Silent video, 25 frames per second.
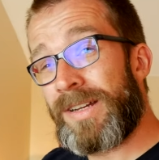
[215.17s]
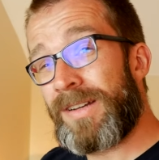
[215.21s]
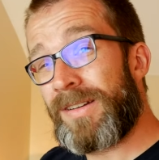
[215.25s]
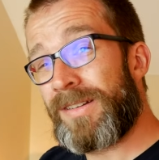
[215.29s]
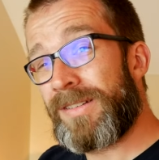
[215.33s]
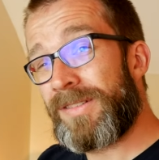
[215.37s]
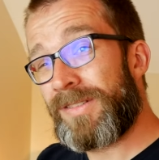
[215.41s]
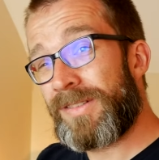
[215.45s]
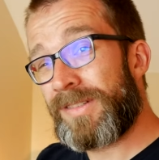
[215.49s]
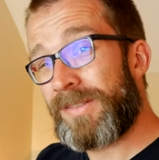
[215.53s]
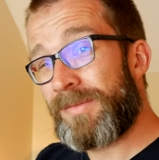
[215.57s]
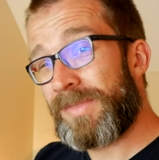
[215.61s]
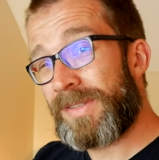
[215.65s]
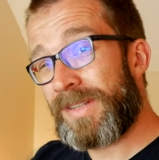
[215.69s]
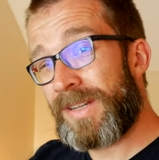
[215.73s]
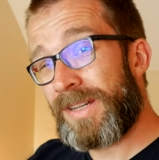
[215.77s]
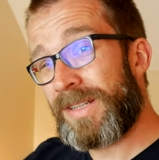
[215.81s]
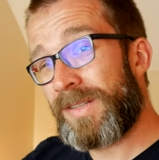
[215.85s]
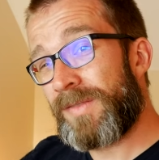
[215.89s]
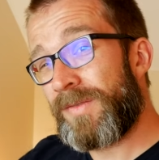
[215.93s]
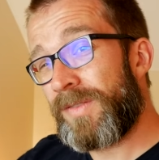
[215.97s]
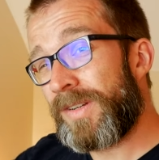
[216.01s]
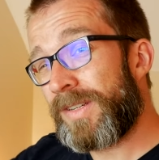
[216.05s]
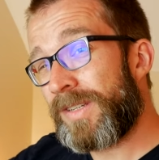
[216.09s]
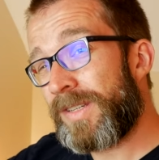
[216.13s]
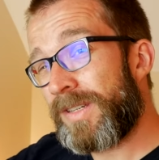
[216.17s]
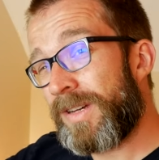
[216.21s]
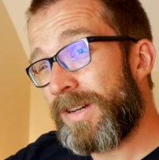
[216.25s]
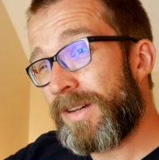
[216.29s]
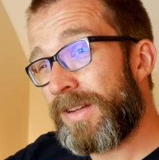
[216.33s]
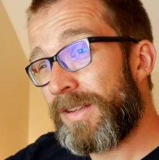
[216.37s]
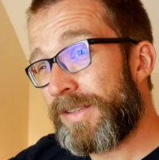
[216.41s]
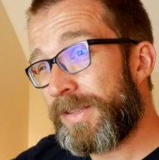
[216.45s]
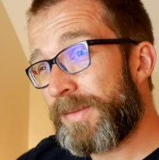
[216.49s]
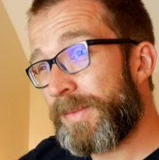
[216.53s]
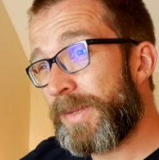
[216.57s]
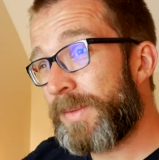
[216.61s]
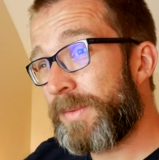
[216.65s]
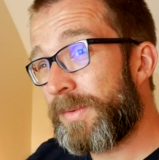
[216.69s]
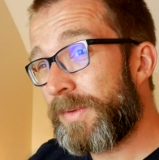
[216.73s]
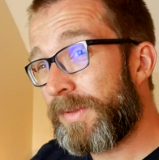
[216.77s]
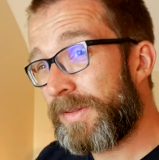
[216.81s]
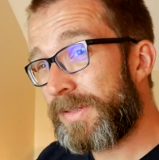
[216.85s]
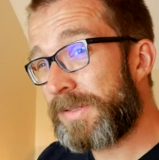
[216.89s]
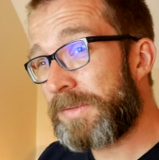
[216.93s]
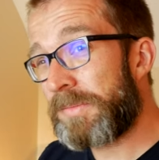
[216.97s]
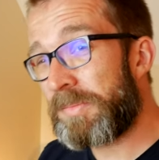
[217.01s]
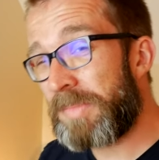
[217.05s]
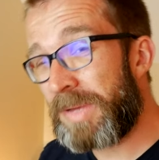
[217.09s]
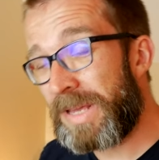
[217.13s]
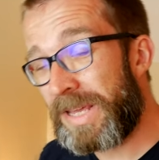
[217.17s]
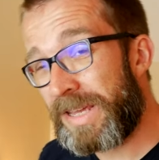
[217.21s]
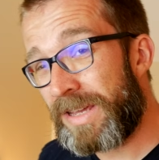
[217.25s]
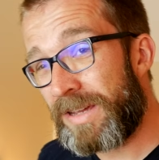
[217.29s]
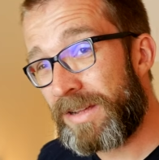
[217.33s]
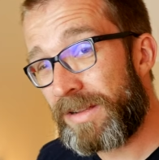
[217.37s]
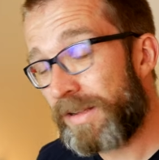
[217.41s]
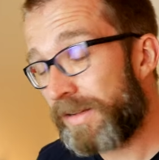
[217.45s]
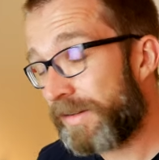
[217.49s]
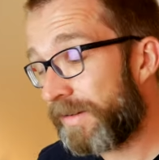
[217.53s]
and do some satisfying cuts, maybe with some peel.